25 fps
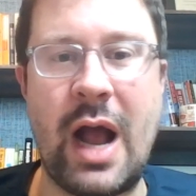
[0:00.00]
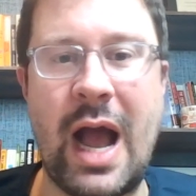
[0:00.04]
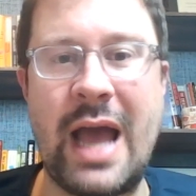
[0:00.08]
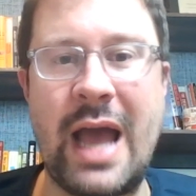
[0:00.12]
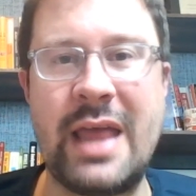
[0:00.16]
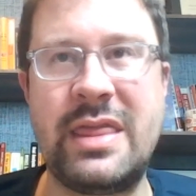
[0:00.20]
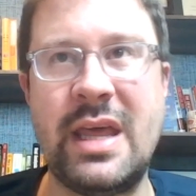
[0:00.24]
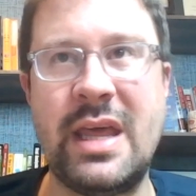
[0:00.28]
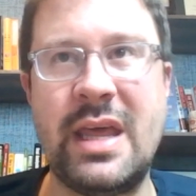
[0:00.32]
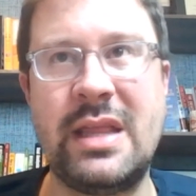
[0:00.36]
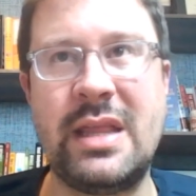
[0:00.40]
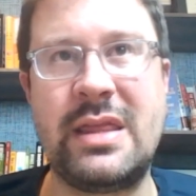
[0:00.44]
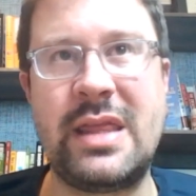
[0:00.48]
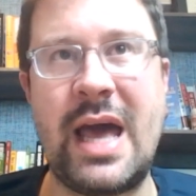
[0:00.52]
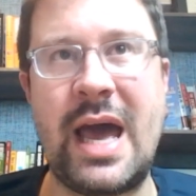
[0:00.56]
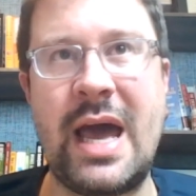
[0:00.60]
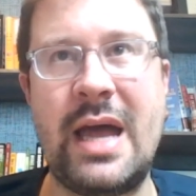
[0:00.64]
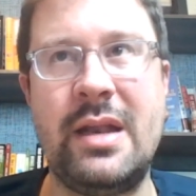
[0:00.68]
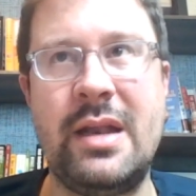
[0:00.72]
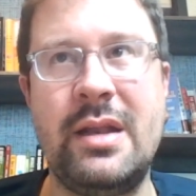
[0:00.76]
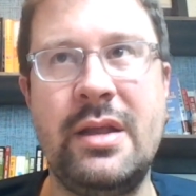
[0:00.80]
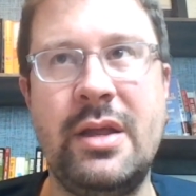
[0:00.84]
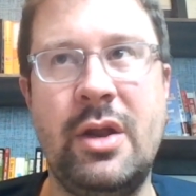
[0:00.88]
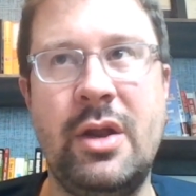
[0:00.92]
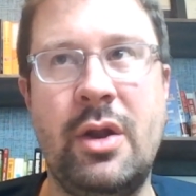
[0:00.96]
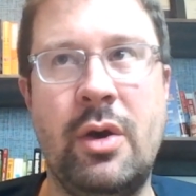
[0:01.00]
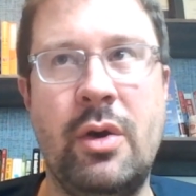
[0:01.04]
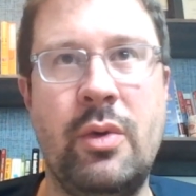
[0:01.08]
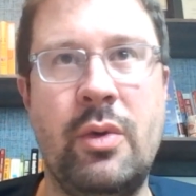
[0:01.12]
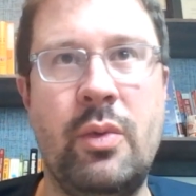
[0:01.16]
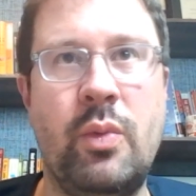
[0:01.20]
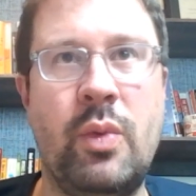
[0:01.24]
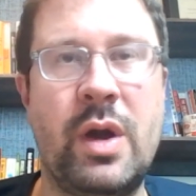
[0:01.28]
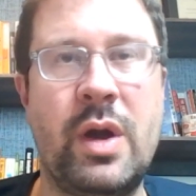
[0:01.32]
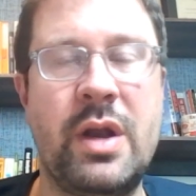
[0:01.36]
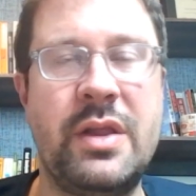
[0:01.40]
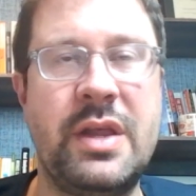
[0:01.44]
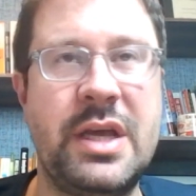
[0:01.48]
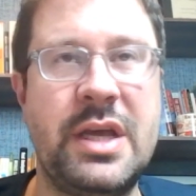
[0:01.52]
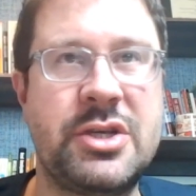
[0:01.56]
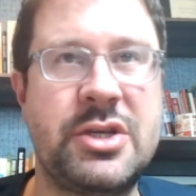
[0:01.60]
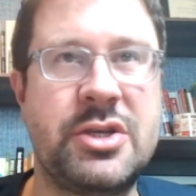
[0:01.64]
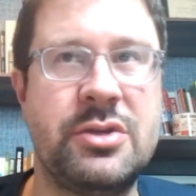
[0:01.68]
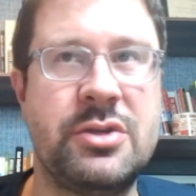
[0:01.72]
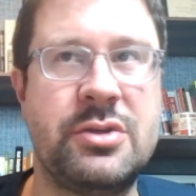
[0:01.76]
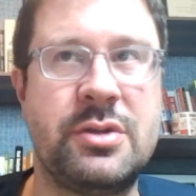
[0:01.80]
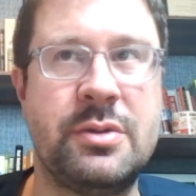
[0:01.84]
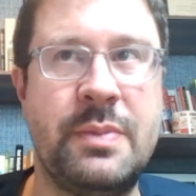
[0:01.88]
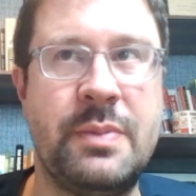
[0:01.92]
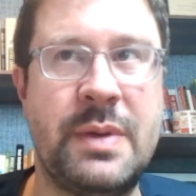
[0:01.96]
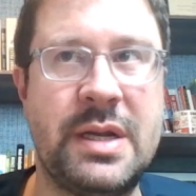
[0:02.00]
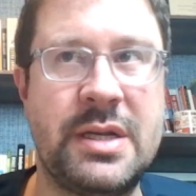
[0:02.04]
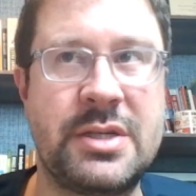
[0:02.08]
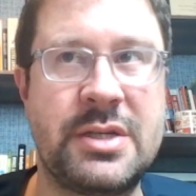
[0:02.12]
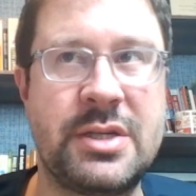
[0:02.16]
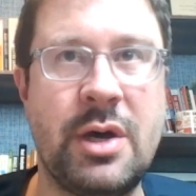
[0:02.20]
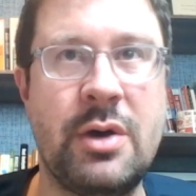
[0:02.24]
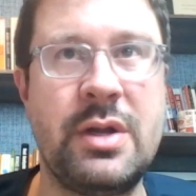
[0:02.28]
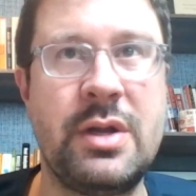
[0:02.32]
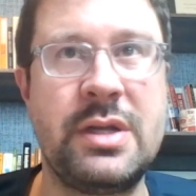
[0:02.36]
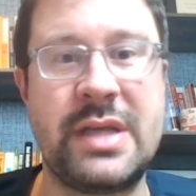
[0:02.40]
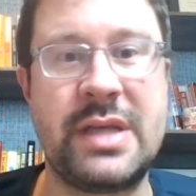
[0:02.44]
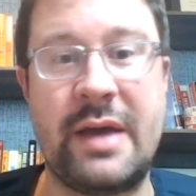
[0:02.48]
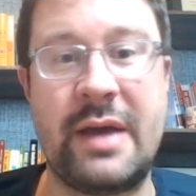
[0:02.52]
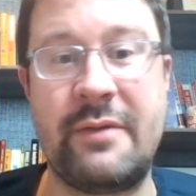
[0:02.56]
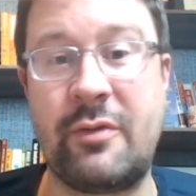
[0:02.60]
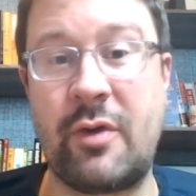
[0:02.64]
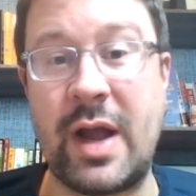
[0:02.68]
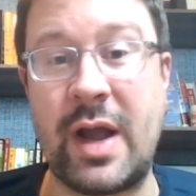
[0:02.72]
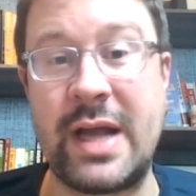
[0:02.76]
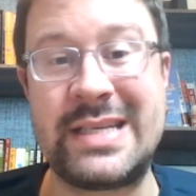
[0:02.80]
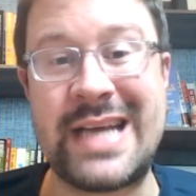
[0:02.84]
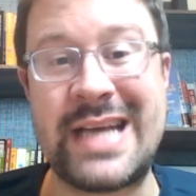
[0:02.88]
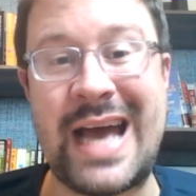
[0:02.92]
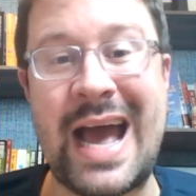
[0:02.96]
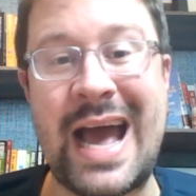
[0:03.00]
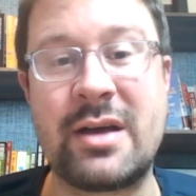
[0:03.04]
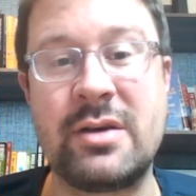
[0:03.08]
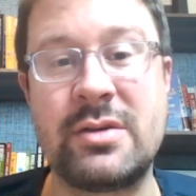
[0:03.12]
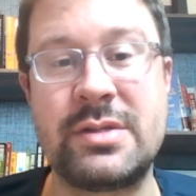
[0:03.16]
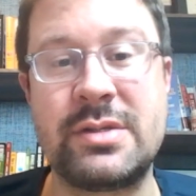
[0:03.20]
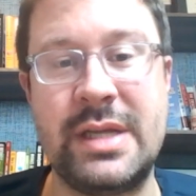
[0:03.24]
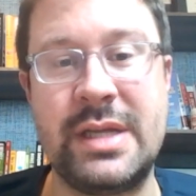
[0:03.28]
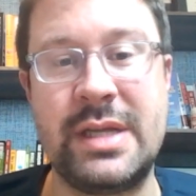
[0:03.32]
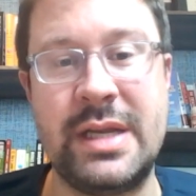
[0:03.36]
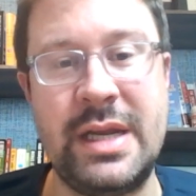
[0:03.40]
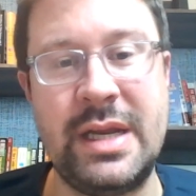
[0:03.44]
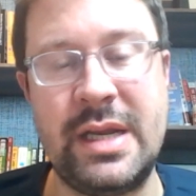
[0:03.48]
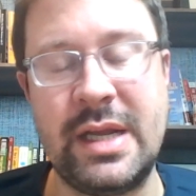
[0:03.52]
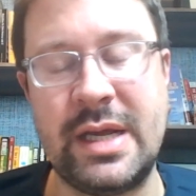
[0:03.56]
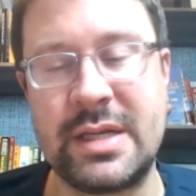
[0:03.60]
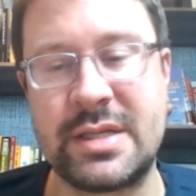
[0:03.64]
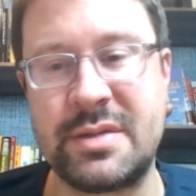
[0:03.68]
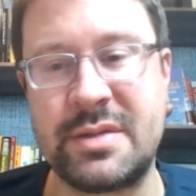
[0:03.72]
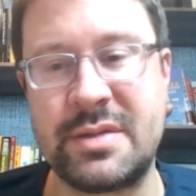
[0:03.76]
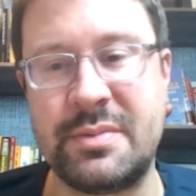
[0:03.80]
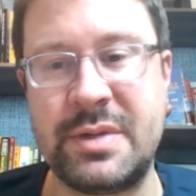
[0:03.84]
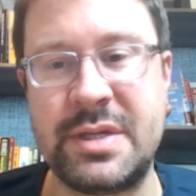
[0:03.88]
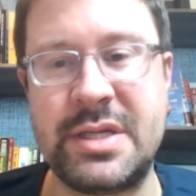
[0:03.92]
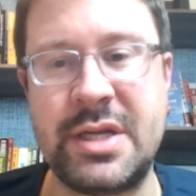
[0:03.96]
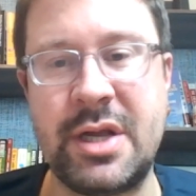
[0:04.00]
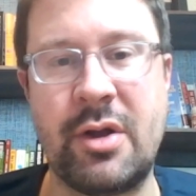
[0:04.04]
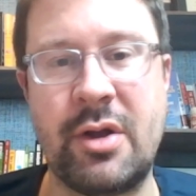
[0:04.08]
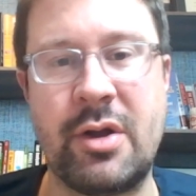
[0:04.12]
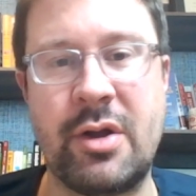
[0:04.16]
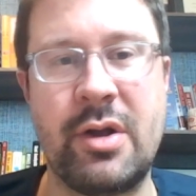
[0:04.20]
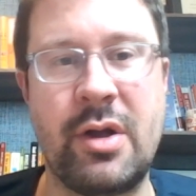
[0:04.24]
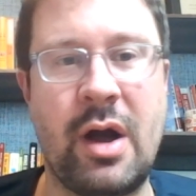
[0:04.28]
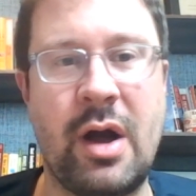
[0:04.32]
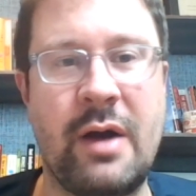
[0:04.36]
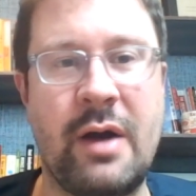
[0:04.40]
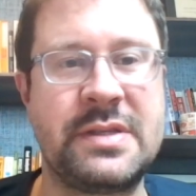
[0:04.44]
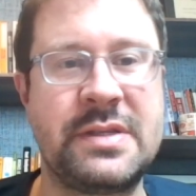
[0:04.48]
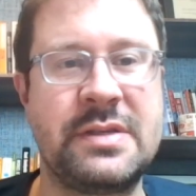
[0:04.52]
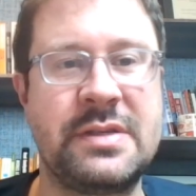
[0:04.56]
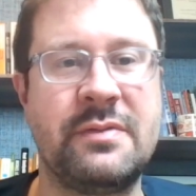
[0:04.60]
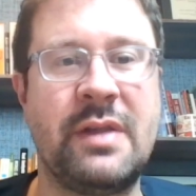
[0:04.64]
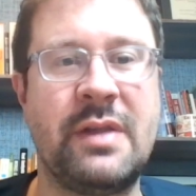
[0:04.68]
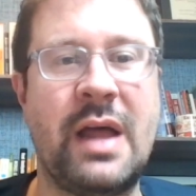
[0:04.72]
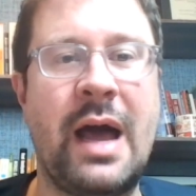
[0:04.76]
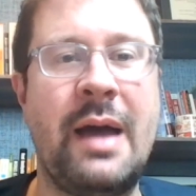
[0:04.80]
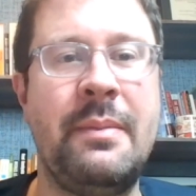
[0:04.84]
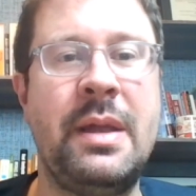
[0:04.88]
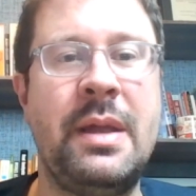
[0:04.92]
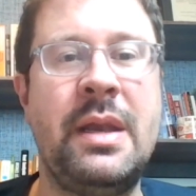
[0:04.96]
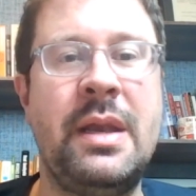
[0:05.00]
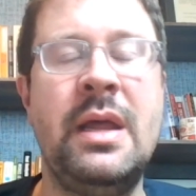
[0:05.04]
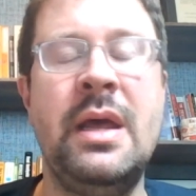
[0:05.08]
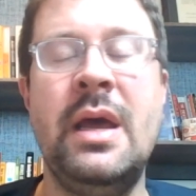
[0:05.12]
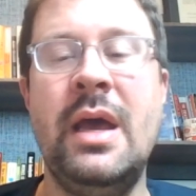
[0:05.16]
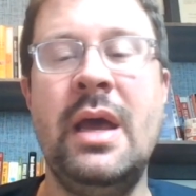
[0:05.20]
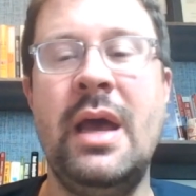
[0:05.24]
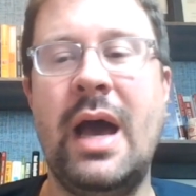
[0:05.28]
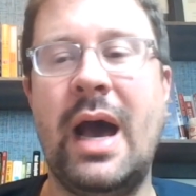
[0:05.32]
I think that, one of the issues with Minnesota is they have great tackles. They need to get some interior offensive linemen.